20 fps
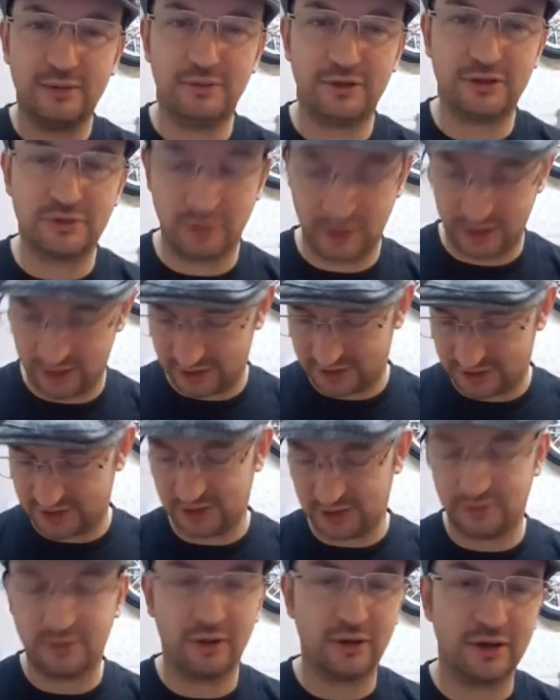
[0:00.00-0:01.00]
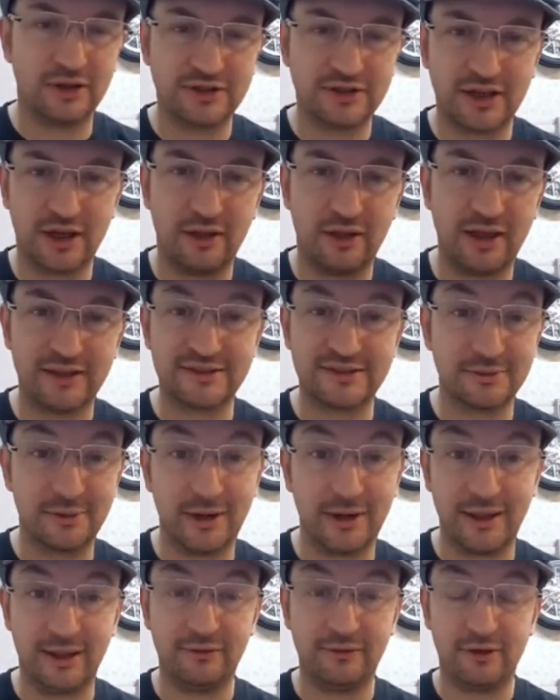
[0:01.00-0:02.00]
between the 2 colours, so that's the
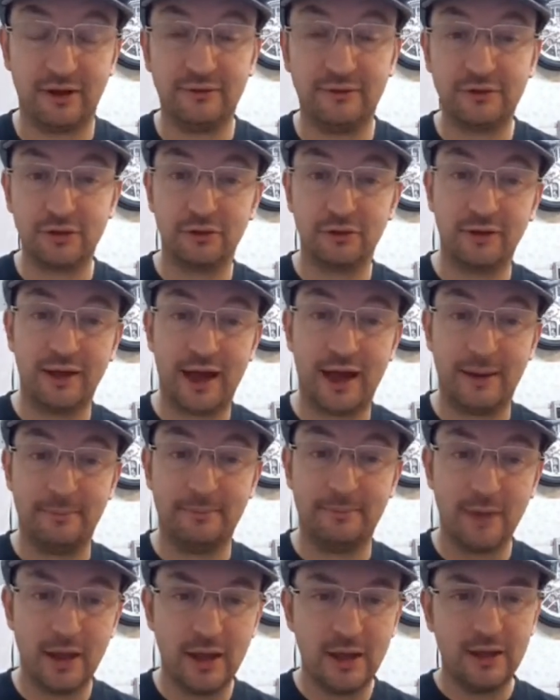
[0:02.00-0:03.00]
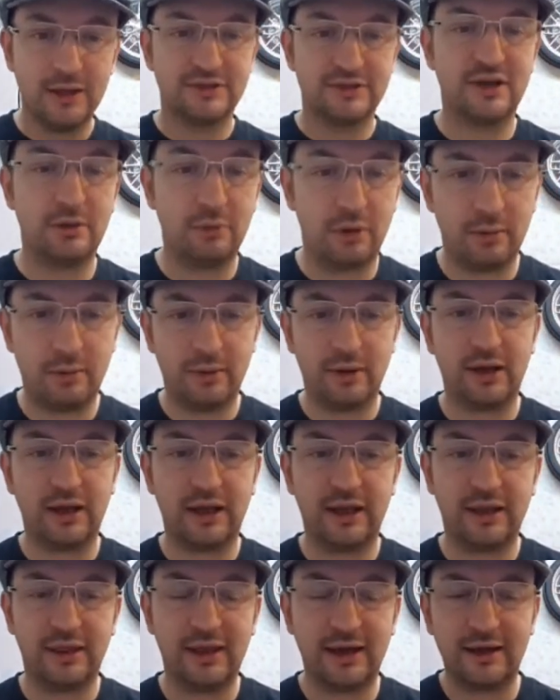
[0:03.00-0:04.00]
way they've done that. So what am I going
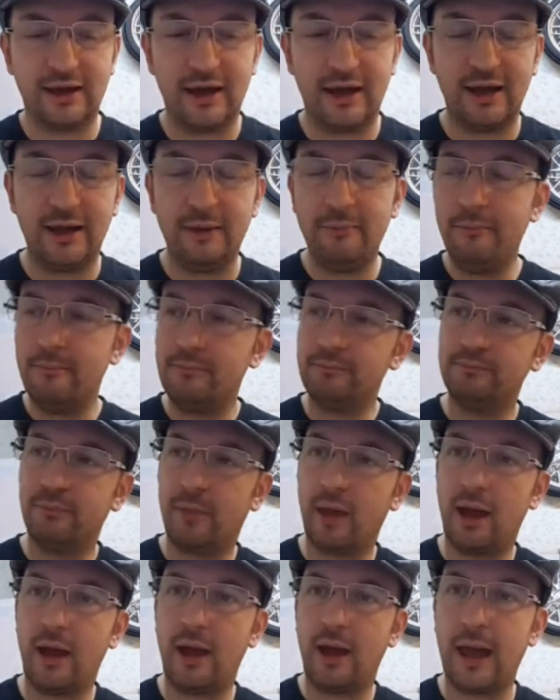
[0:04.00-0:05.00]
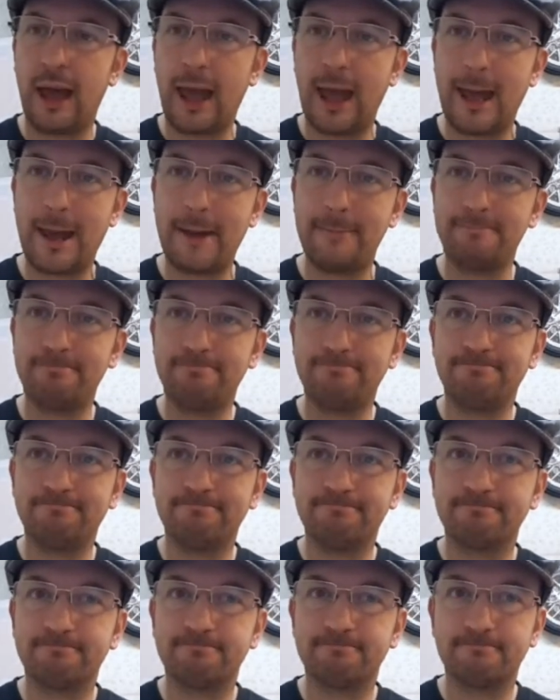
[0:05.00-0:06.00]
to give that game? I'm
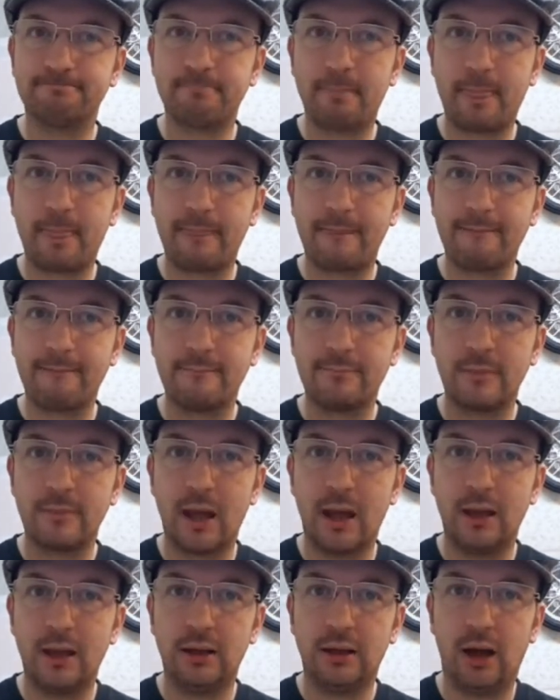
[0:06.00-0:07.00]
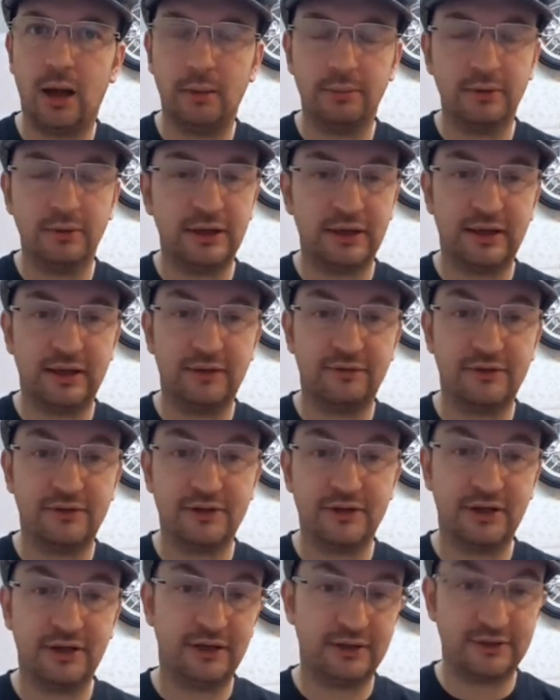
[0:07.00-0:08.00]
going to give
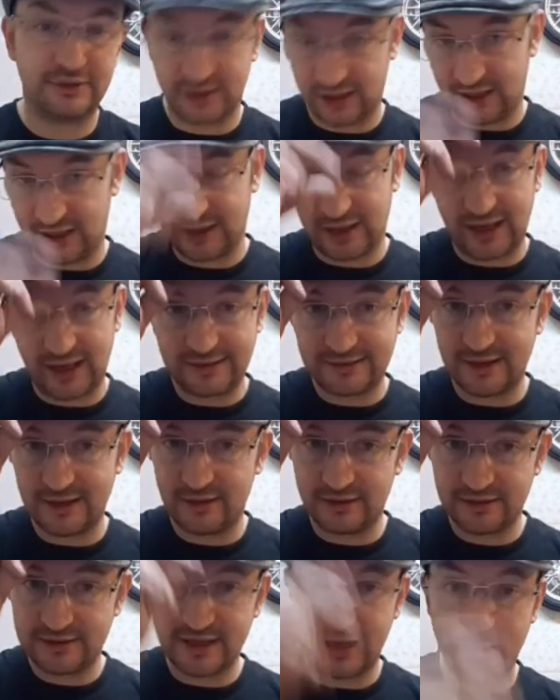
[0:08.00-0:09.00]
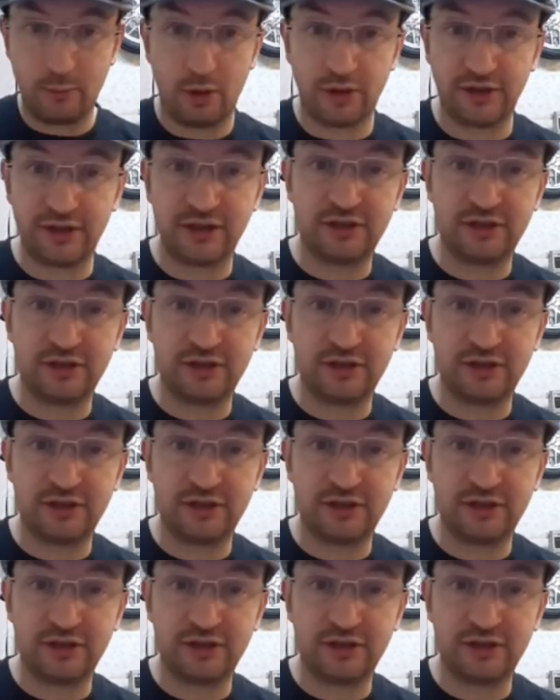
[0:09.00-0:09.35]
it an 8 out of 10. What did